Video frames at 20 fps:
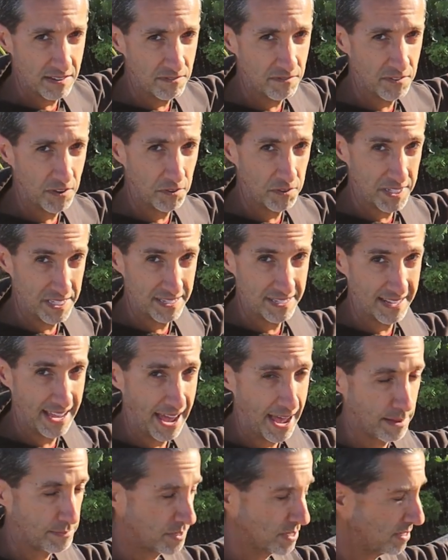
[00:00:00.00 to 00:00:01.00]
to fill these
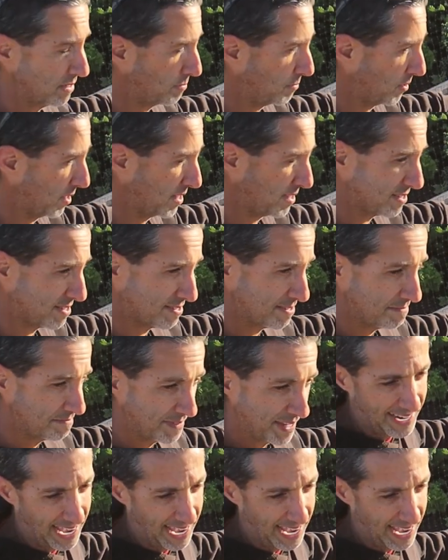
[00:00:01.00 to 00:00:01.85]
gaps in the bricks.